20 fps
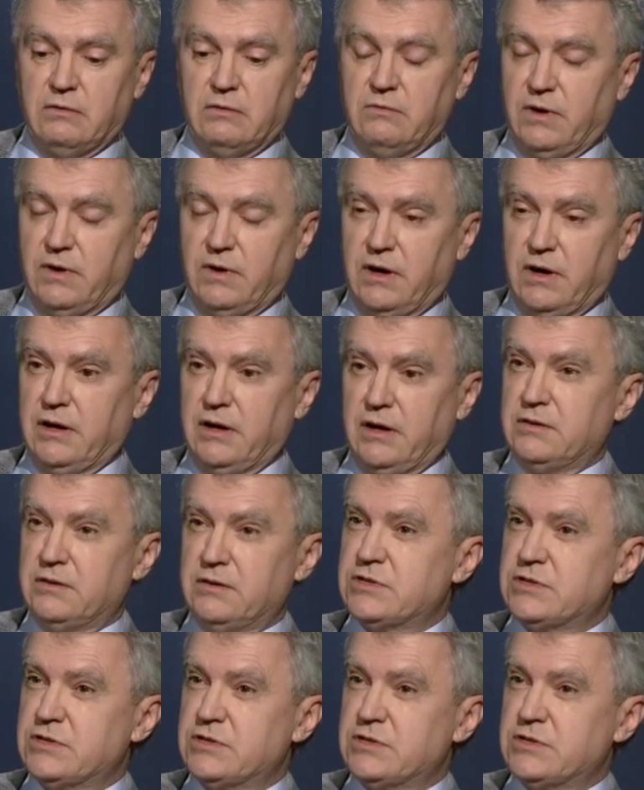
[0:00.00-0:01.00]
could find,
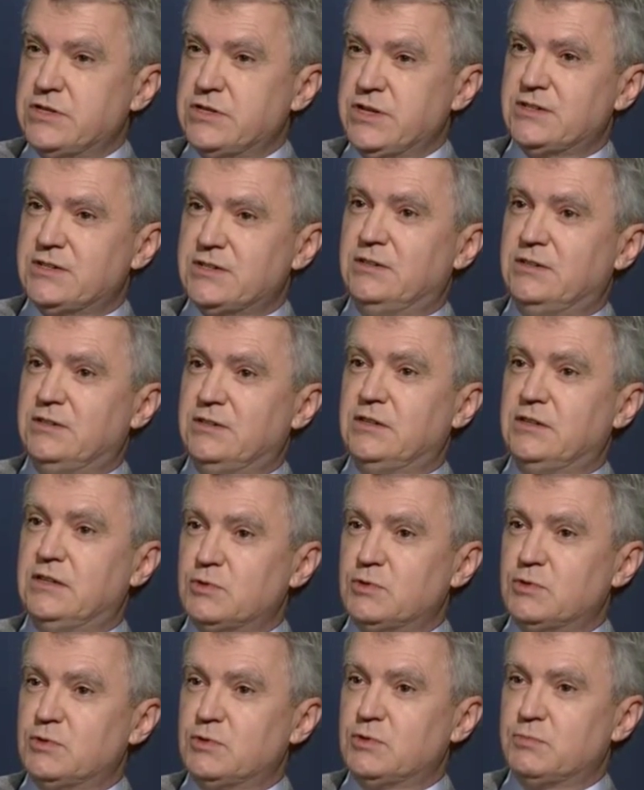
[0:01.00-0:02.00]
has ever suggested
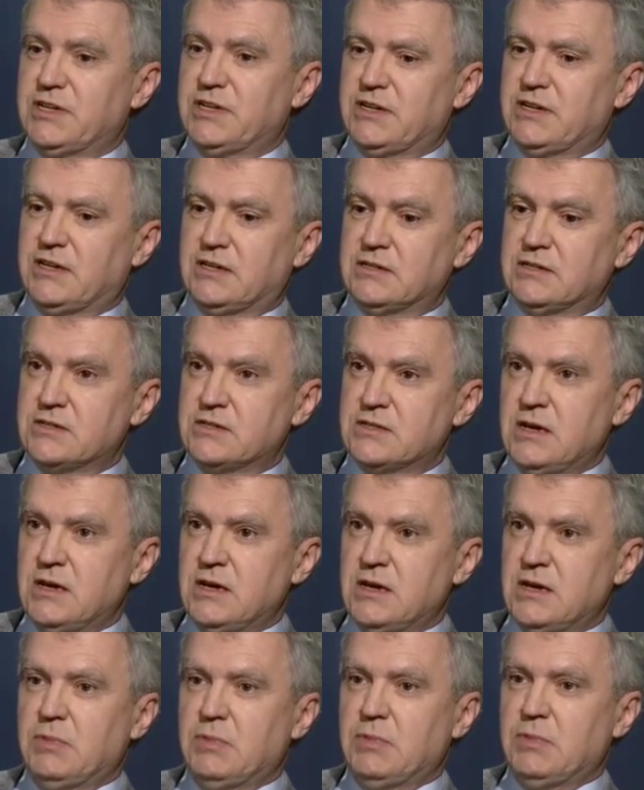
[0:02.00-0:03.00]
that this was because
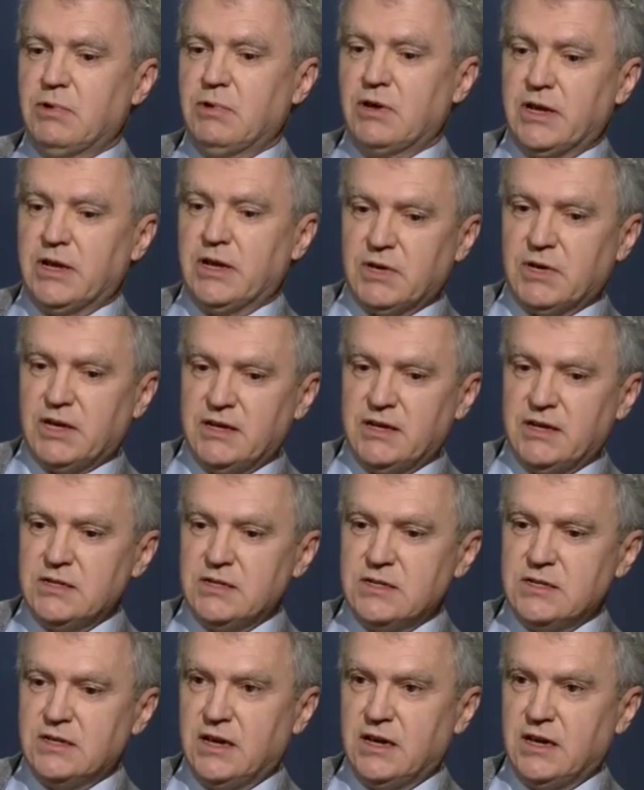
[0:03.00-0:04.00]
people like
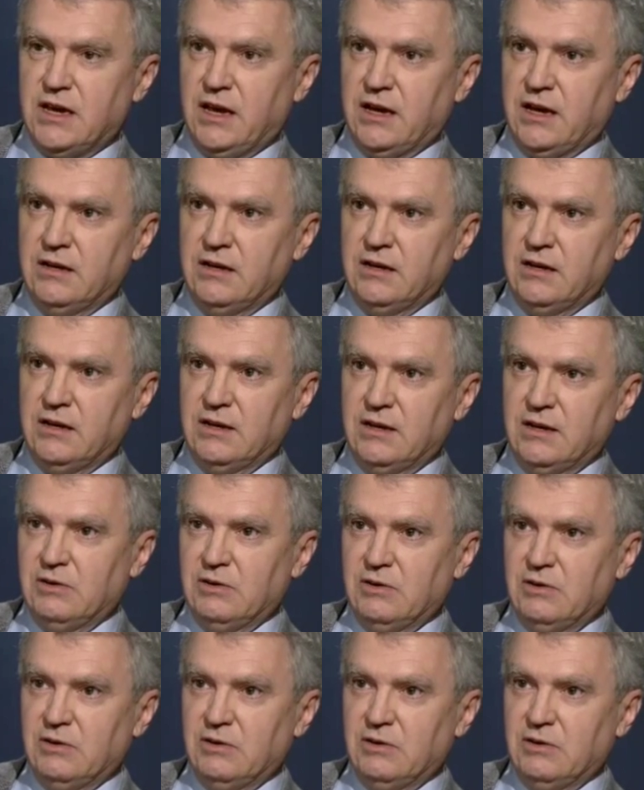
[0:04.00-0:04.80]
Mackenzie King